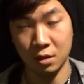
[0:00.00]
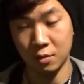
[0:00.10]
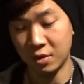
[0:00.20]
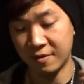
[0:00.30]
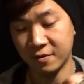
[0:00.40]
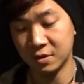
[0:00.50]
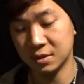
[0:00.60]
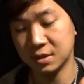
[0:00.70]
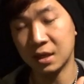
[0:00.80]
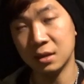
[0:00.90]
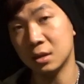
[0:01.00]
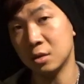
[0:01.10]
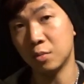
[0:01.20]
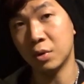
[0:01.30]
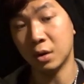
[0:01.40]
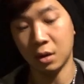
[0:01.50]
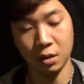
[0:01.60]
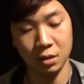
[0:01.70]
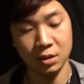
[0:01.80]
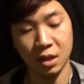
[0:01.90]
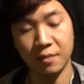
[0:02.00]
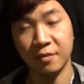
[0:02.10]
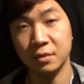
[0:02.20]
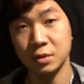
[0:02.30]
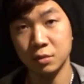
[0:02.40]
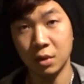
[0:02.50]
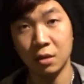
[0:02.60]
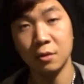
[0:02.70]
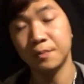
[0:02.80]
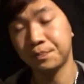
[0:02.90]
whatever sight that you put on top of this rail,